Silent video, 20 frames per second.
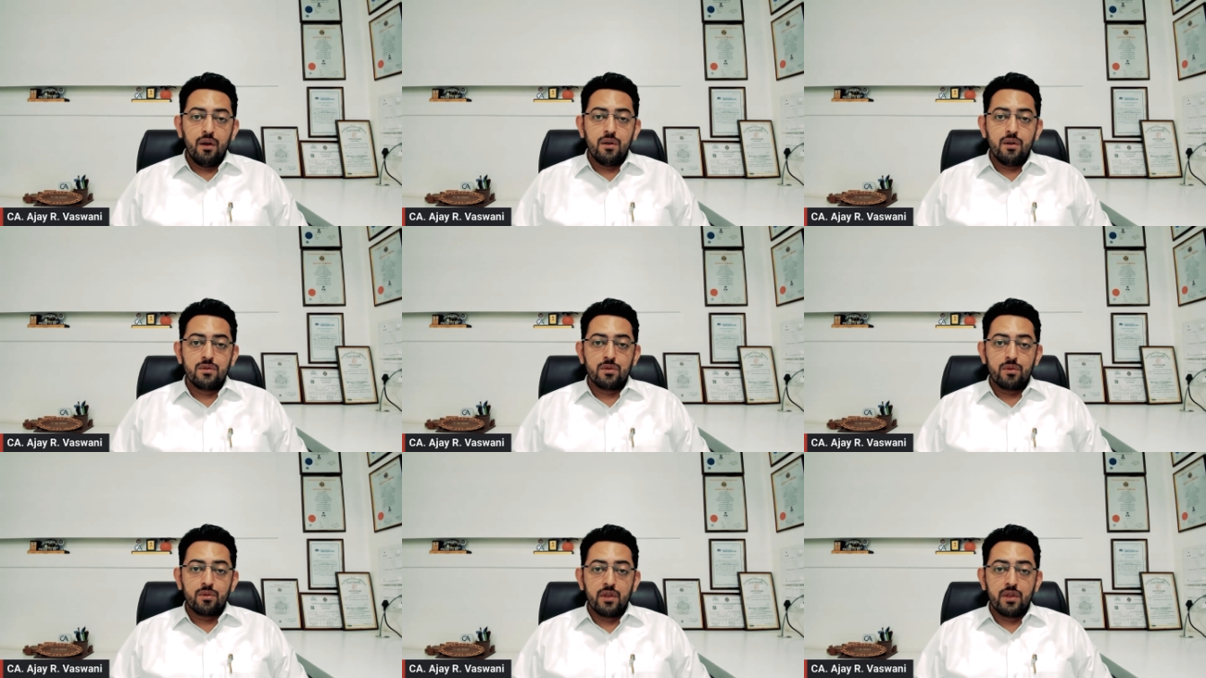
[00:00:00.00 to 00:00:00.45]

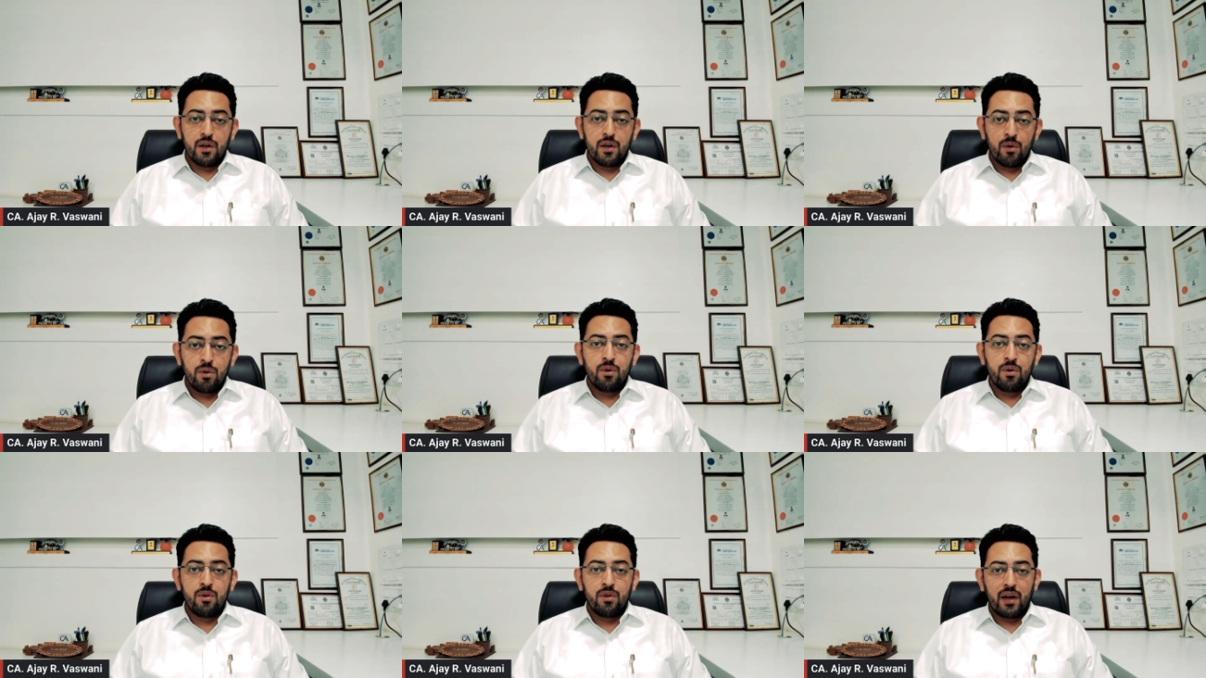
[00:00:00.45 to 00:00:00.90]
So they
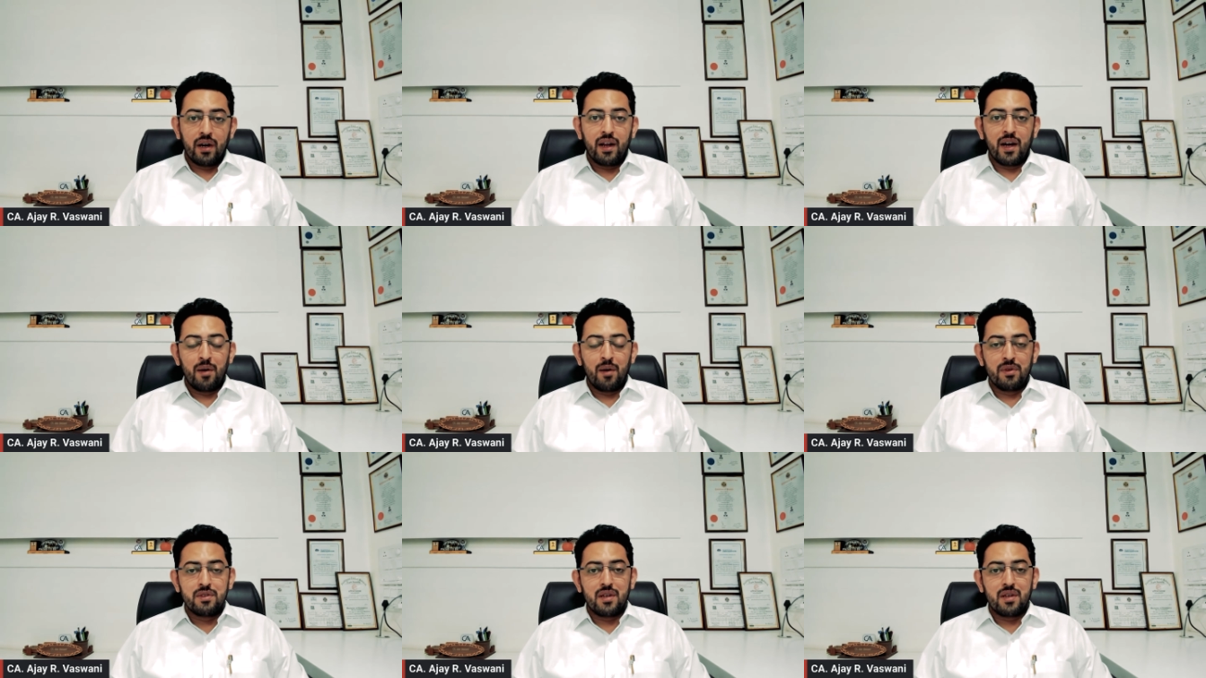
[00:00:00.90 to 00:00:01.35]
don't know that I
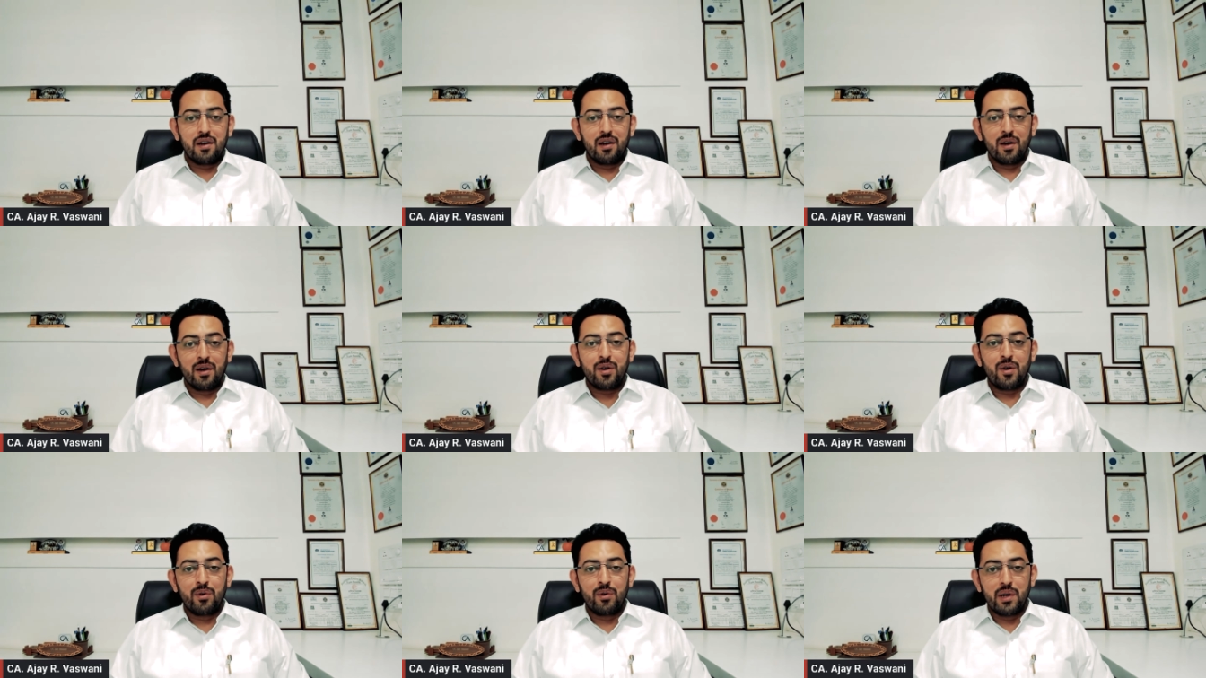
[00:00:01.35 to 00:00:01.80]
am a chartered
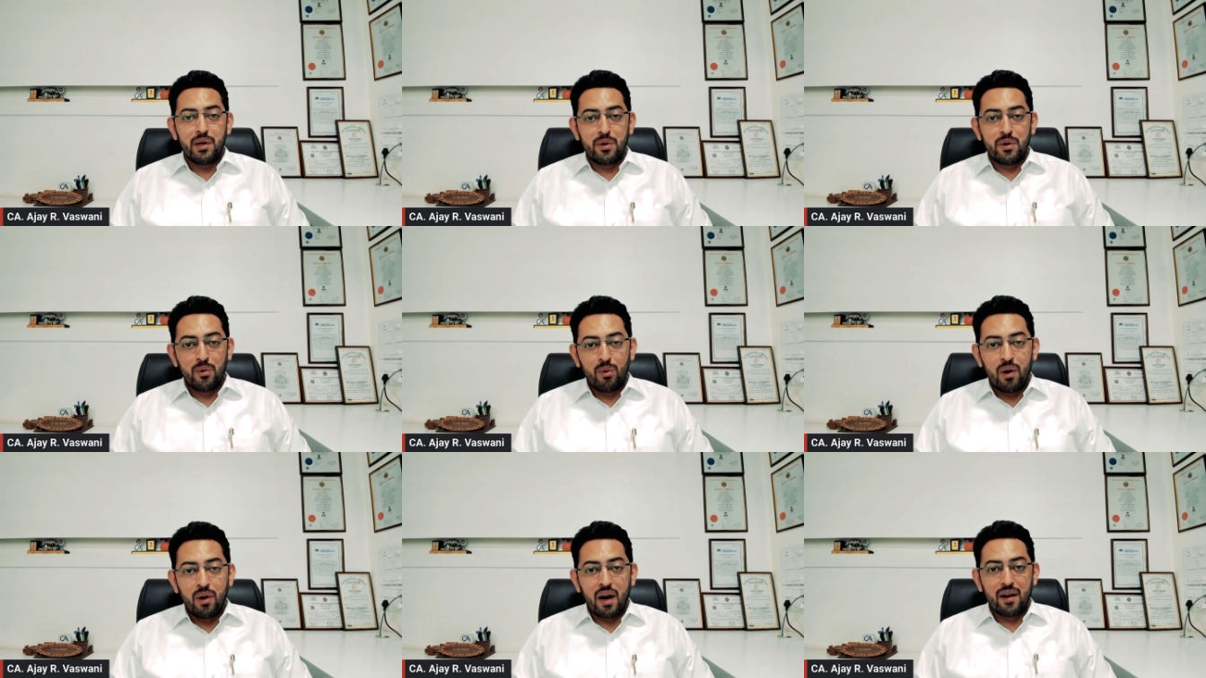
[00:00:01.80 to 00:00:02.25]
accountant
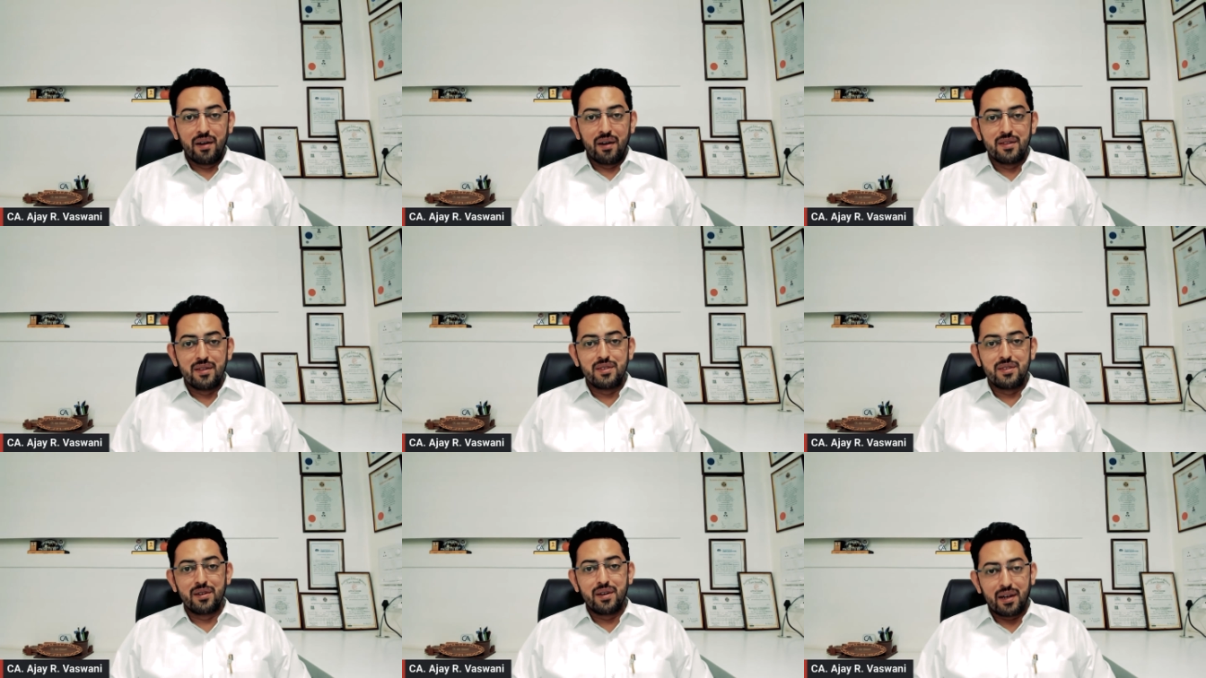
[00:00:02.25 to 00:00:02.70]
who
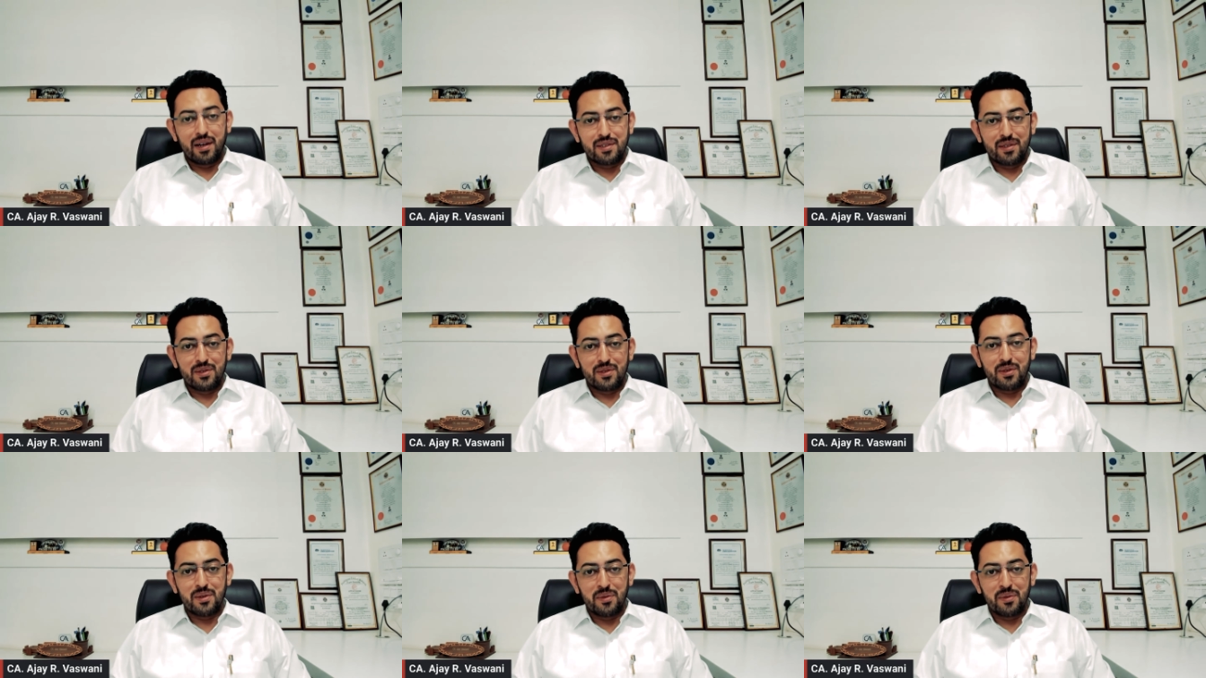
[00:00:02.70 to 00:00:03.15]
handles the
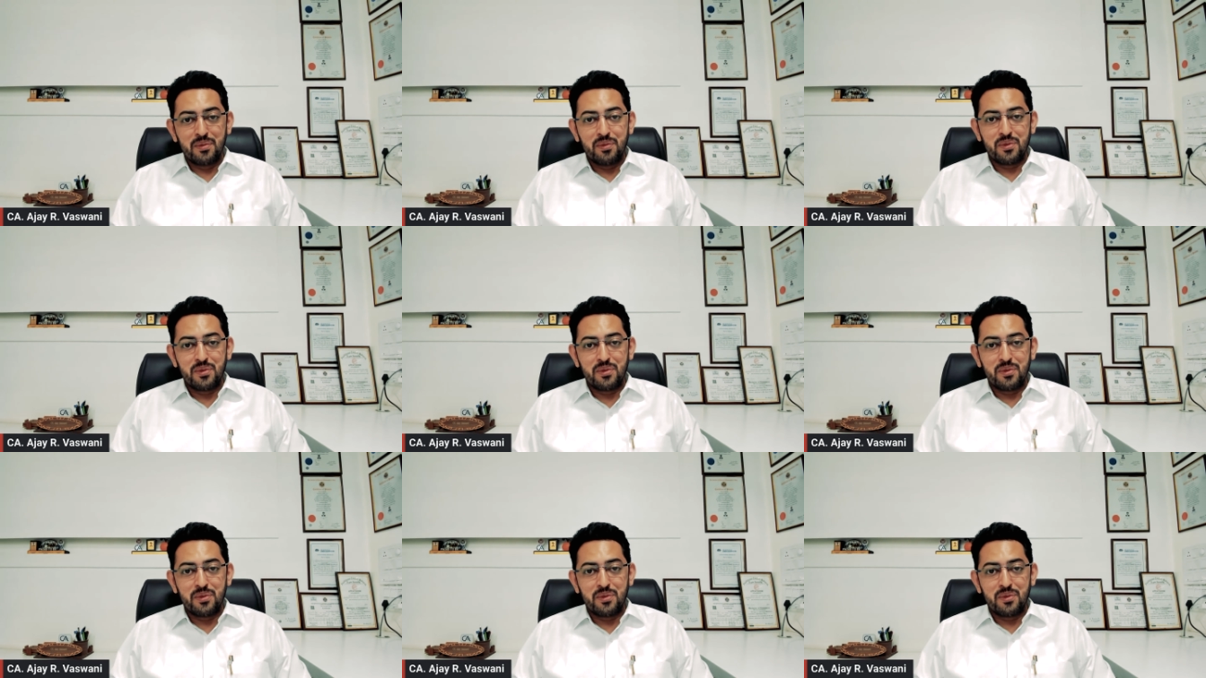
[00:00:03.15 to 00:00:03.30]
taxation.